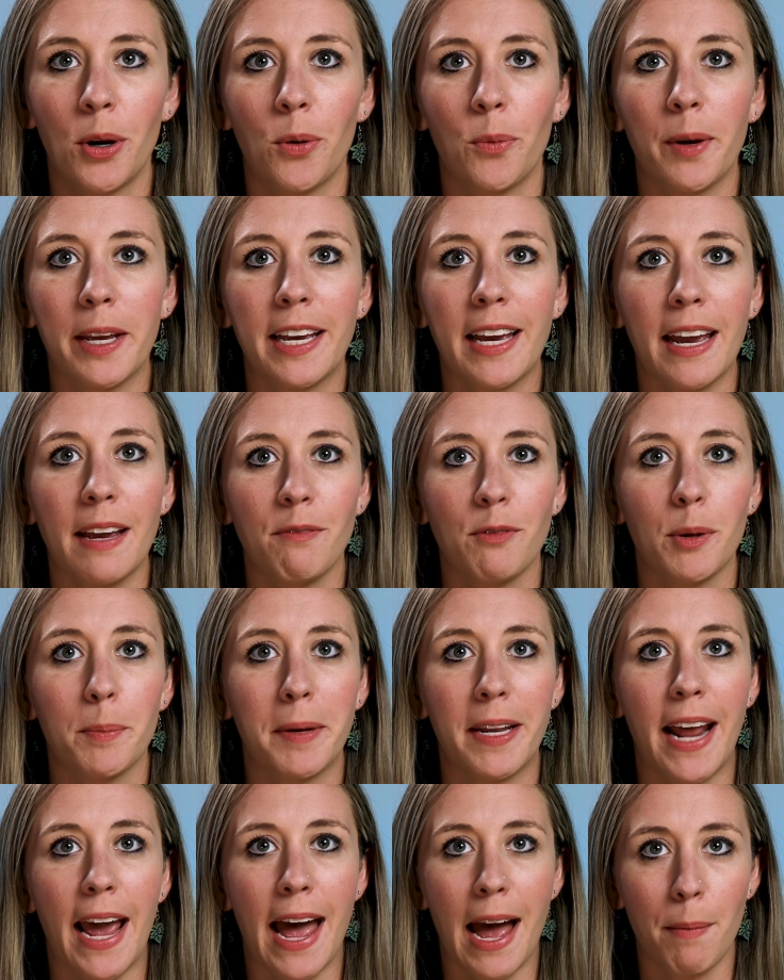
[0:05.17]
We came from
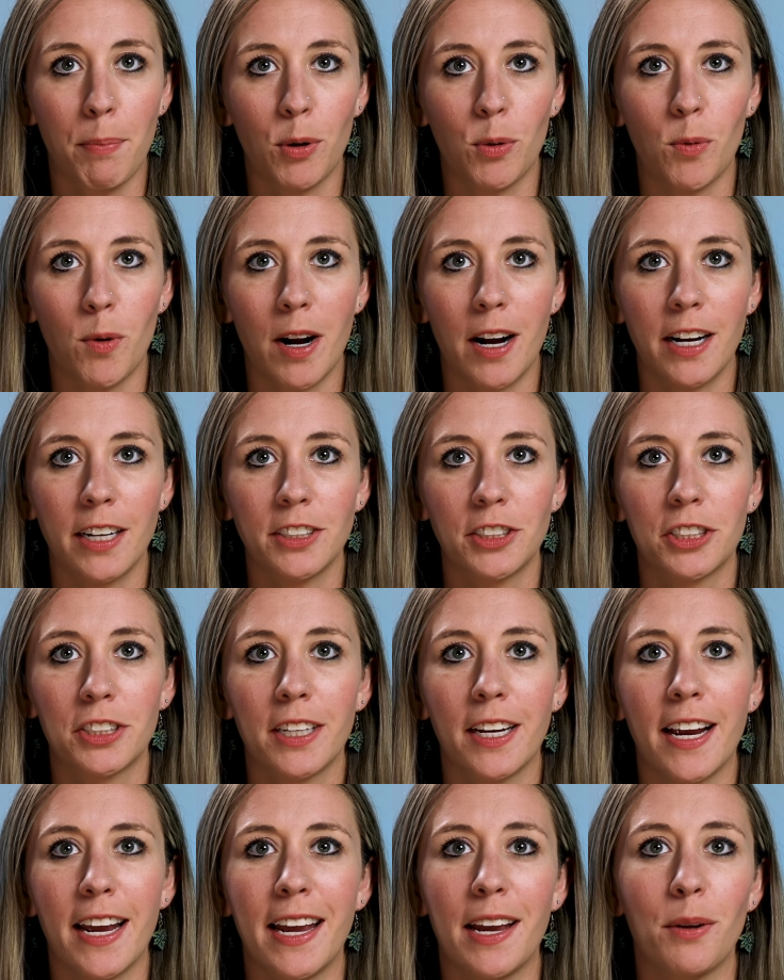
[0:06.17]
an Apple Watch,
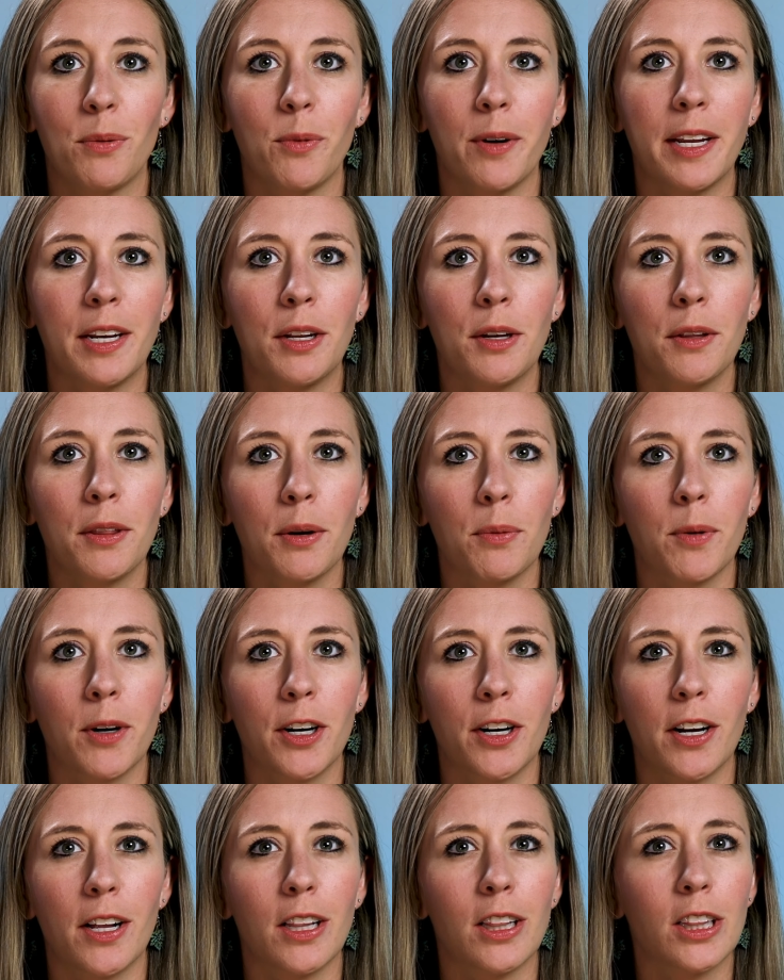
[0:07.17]
and we knew there
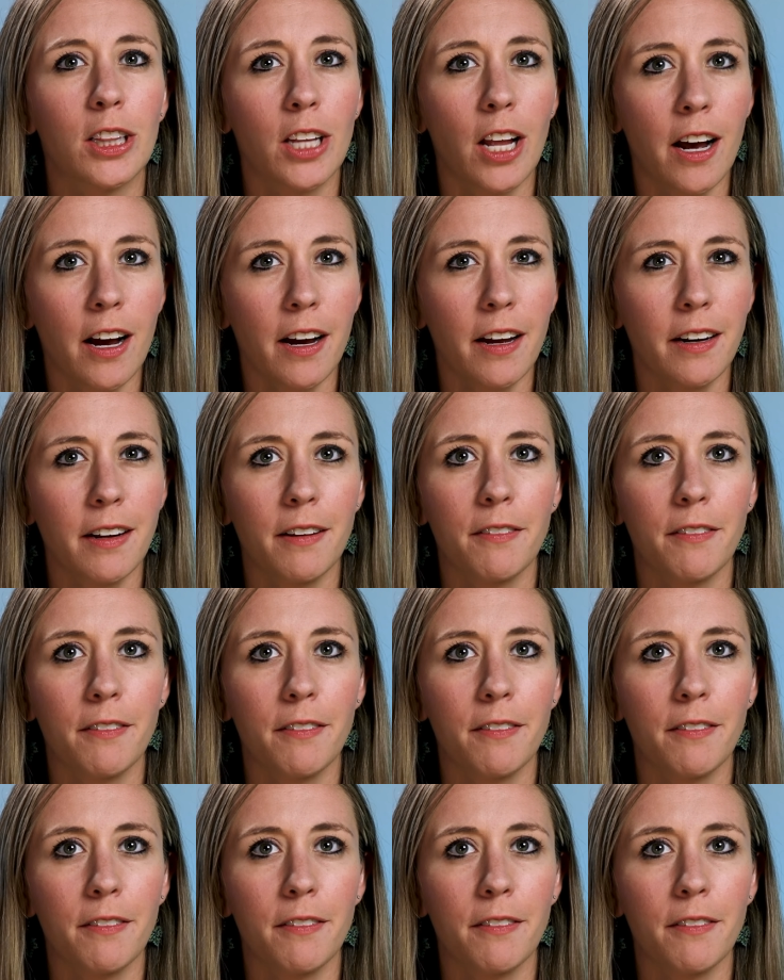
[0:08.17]
weren't a lot